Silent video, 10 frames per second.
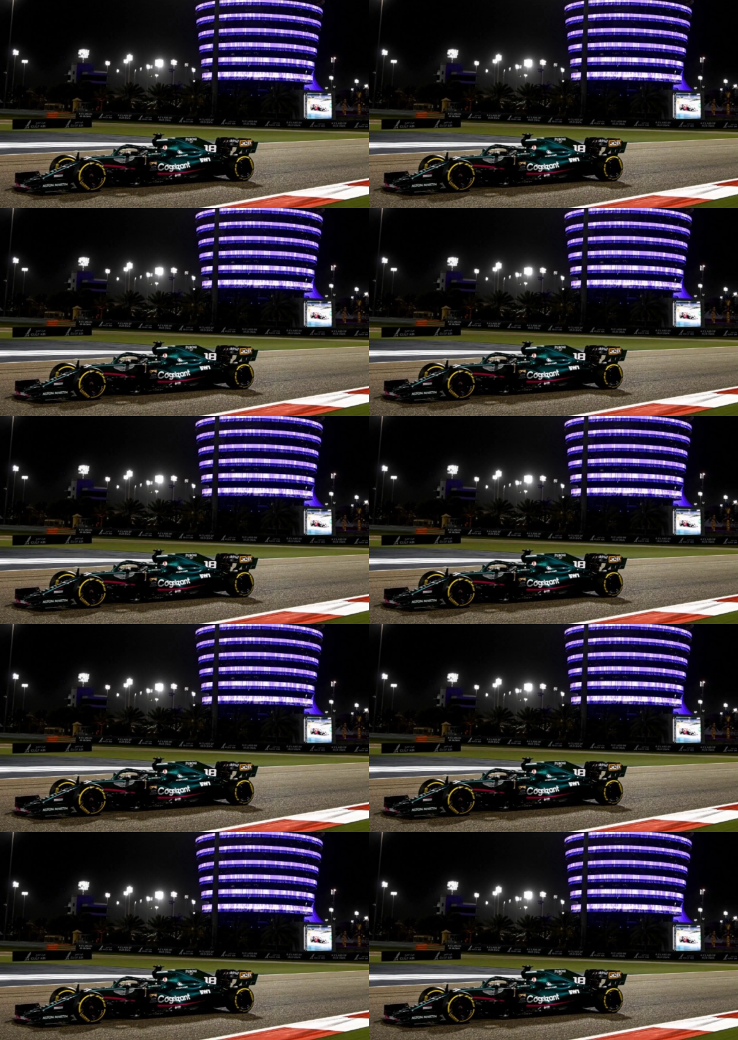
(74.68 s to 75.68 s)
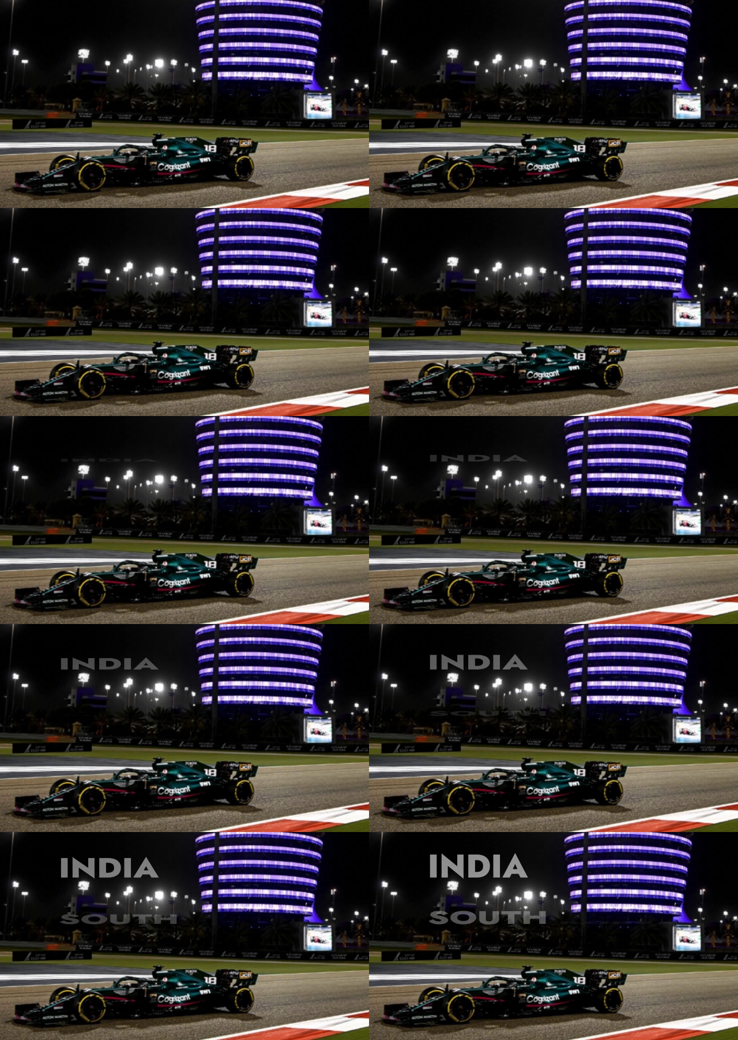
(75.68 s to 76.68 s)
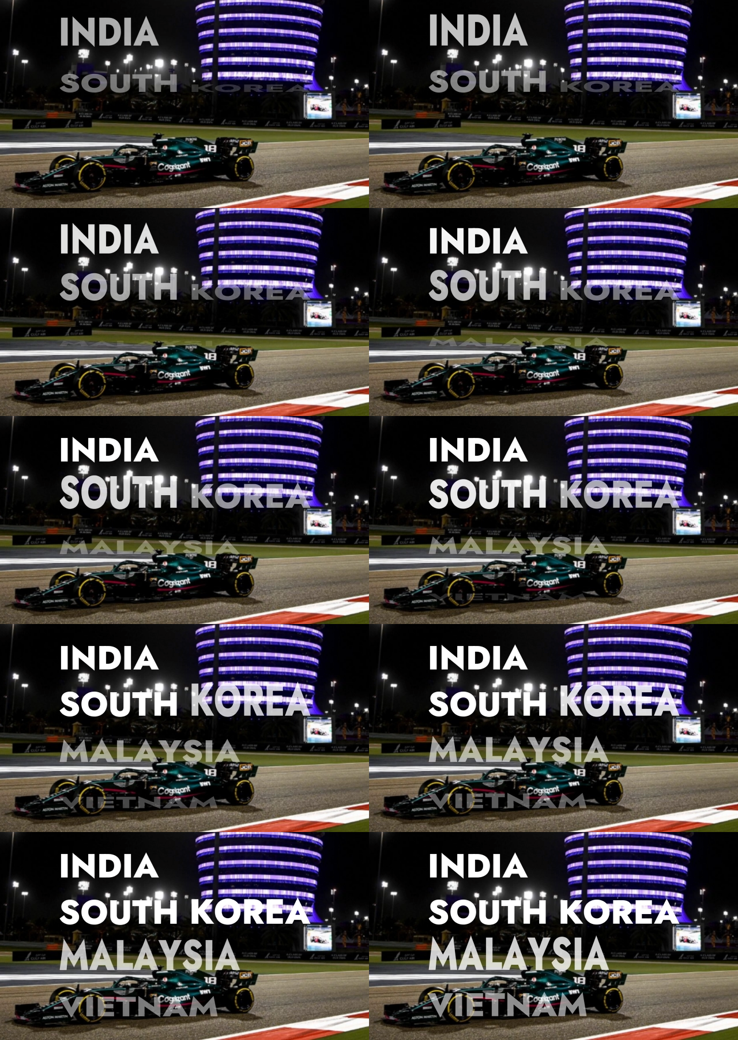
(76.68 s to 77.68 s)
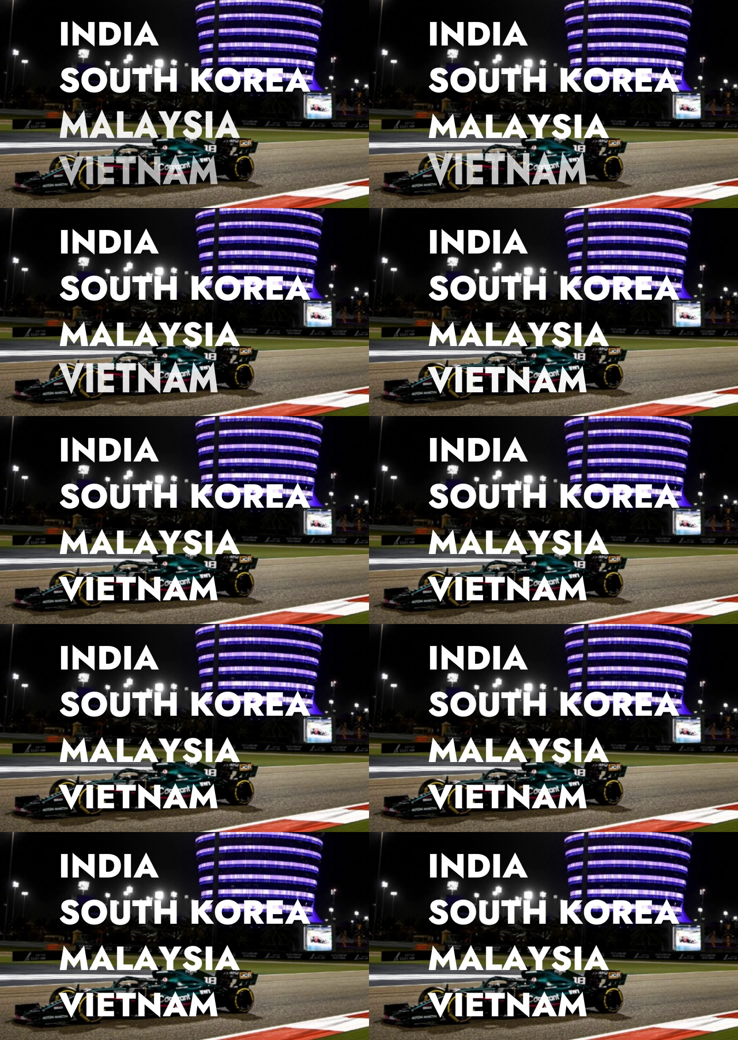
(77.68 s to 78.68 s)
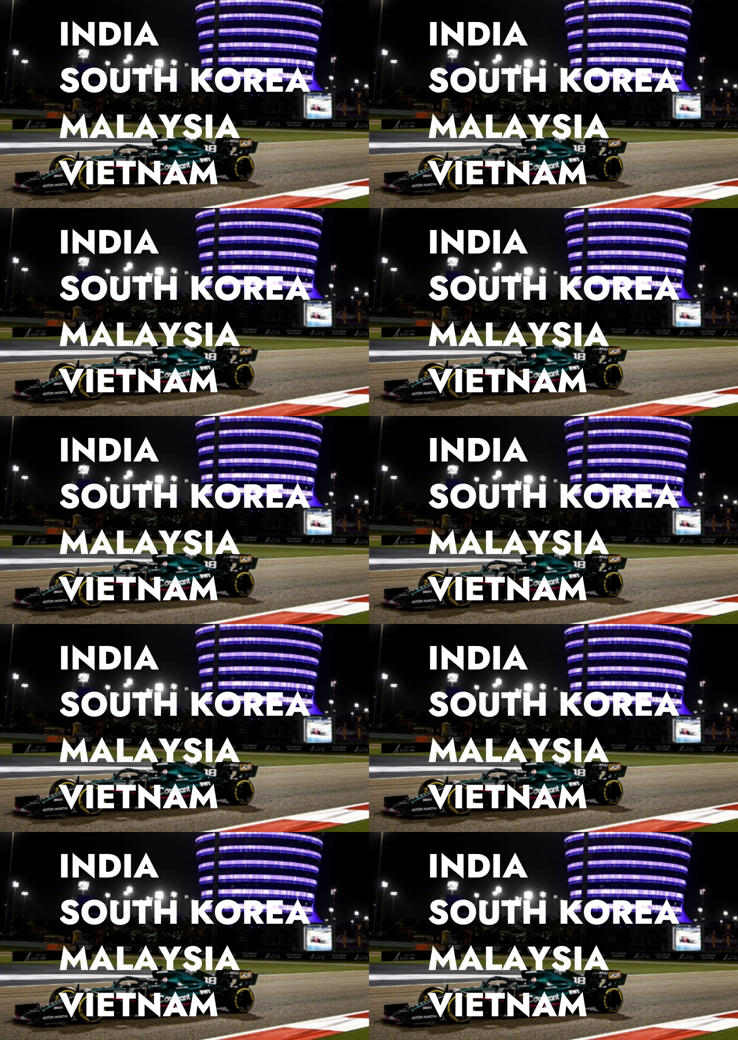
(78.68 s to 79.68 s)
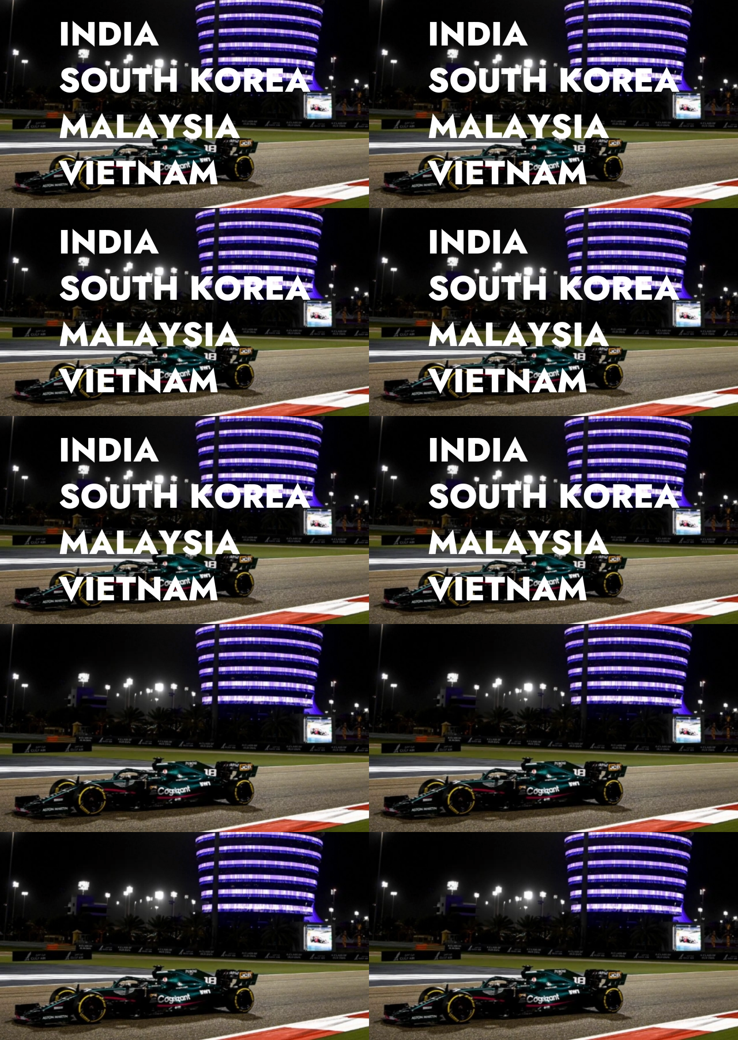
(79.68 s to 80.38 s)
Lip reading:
[unreadable: no face in view]